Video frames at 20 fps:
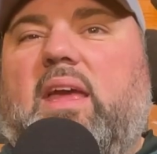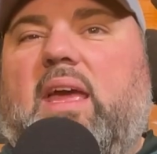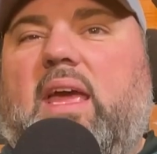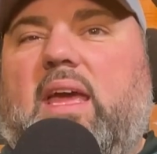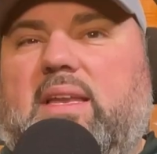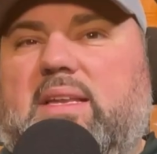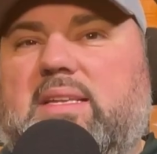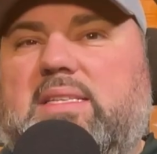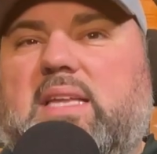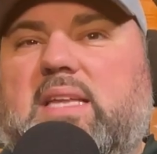
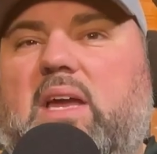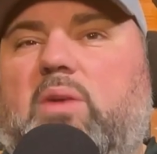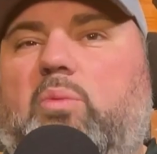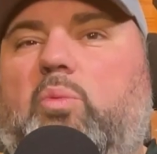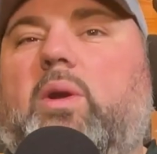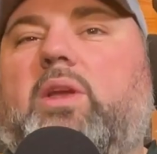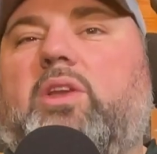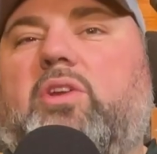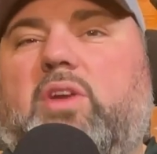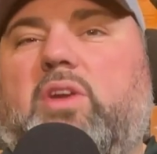and decide,
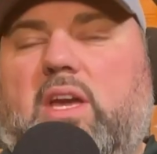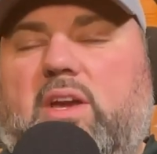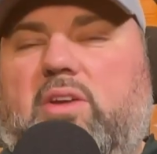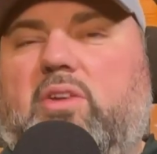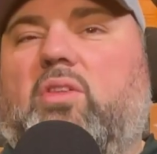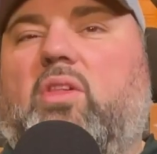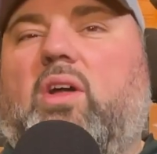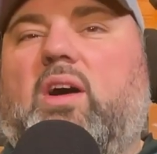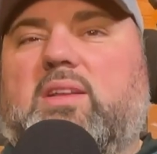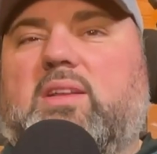when do you cut
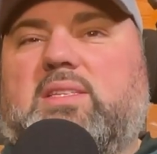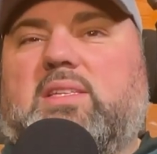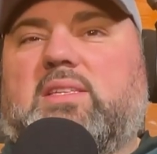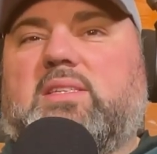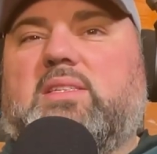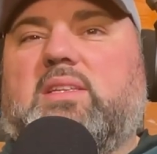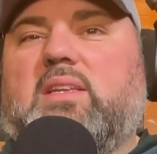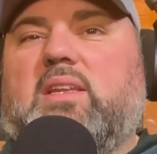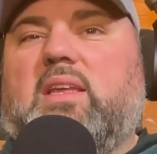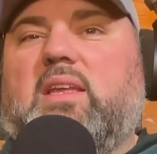your
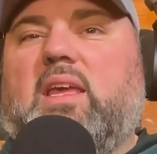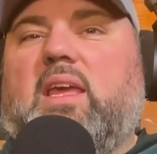losses?